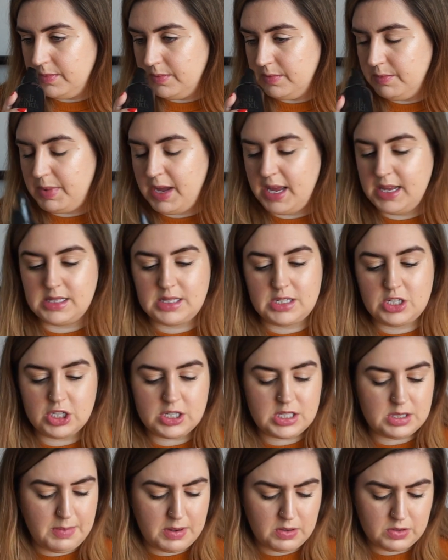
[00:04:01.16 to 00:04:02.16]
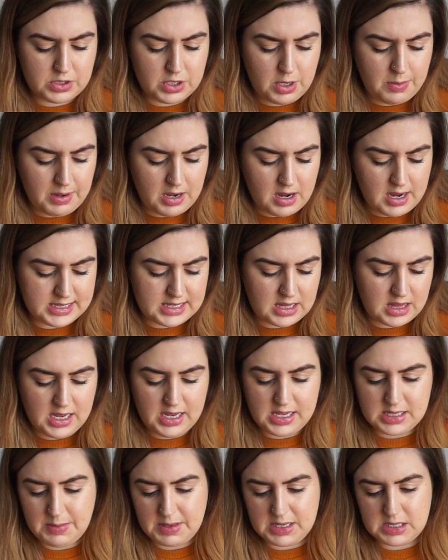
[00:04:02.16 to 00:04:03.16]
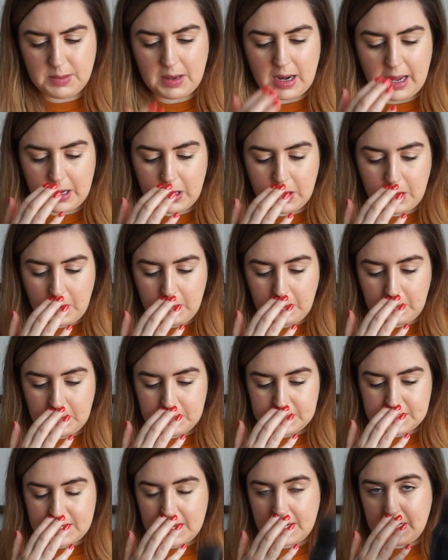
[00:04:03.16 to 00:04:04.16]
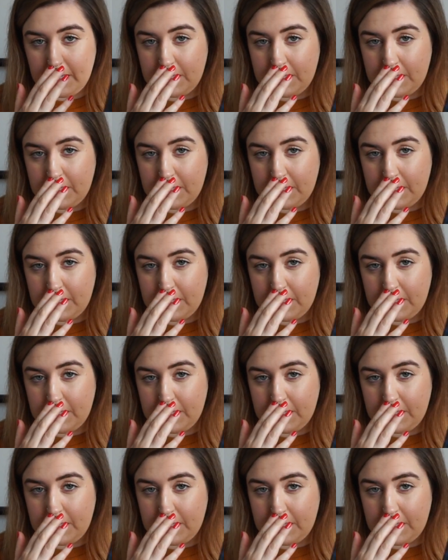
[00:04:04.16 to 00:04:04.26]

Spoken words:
But it just smells super nice. I think it's meant to be like a coconut scent.